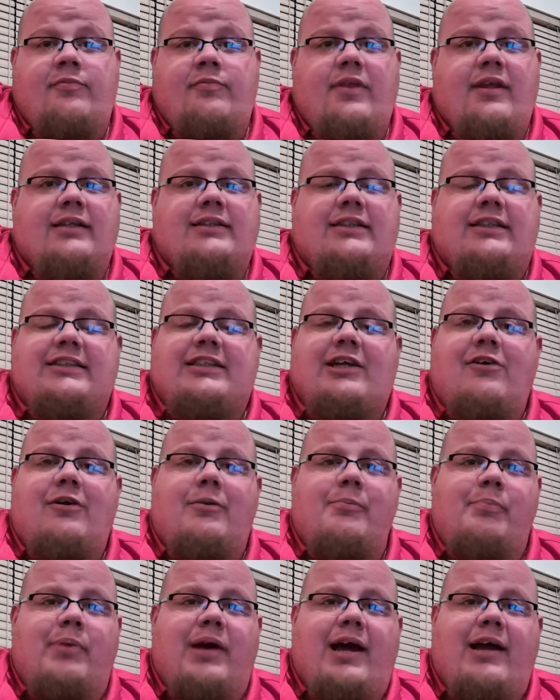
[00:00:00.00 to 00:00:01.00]
It's just
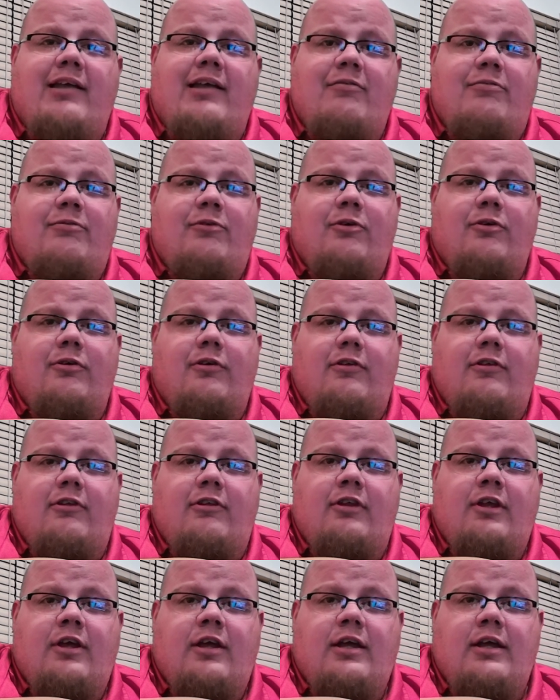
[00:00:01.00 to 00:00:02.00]
going back and forth.
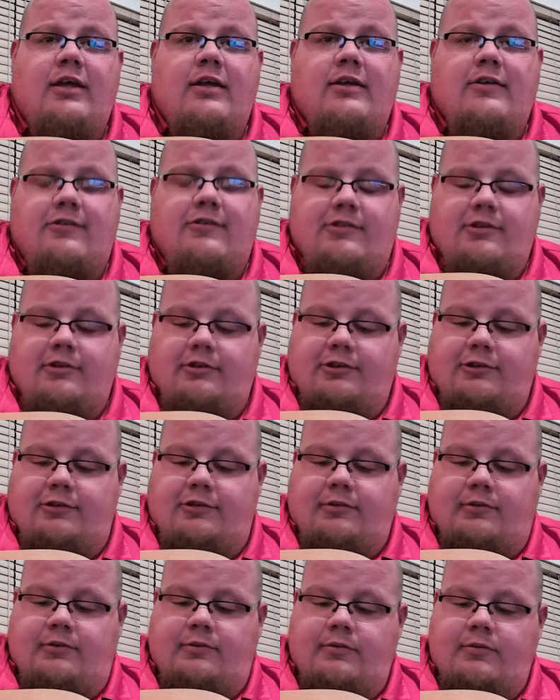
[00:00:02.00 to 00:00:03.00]
So
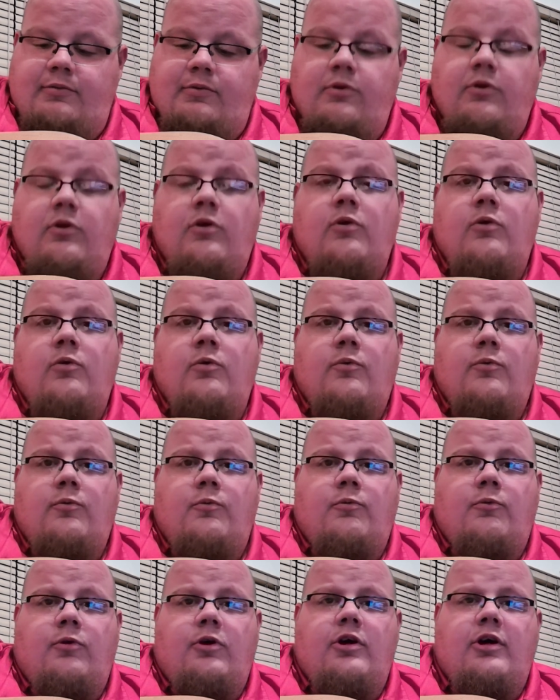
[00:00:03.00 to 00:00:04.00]
just
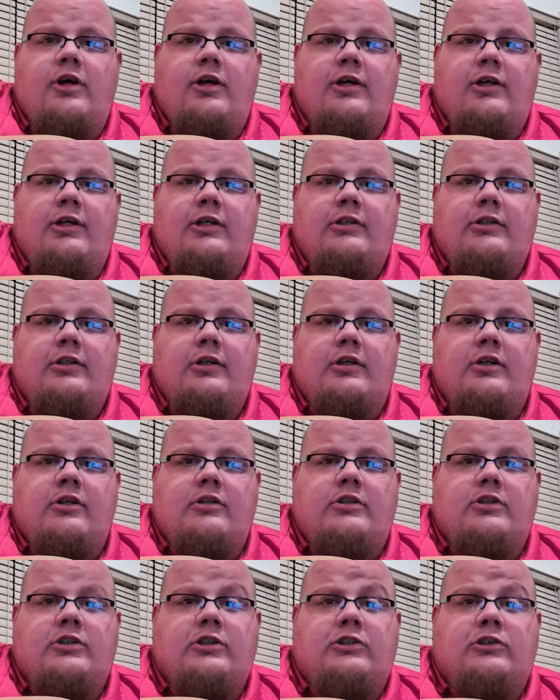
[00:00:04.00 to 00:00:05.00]
1,
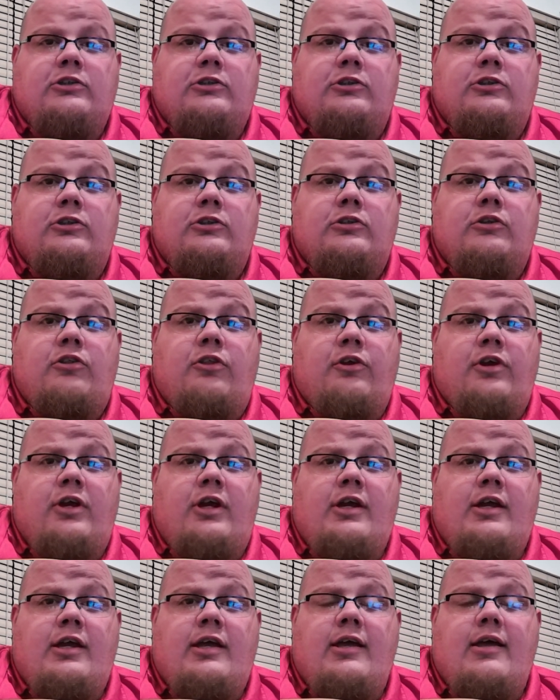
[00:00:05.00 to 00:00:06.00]
2,
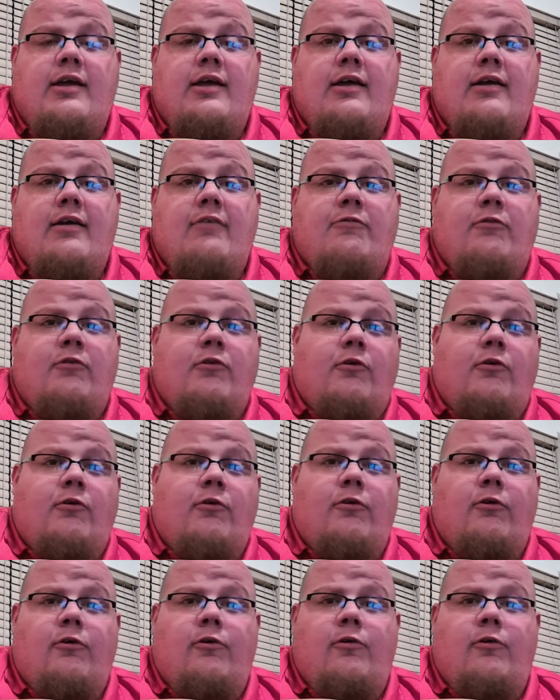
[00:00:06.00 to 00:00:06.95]
3, 4.